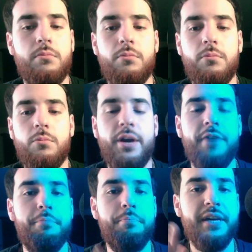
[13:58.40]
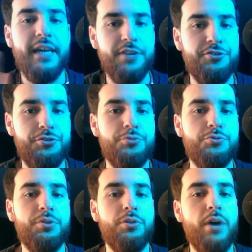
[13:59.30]
We have big issues
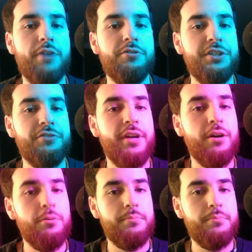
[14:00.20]
with the wide receiver help.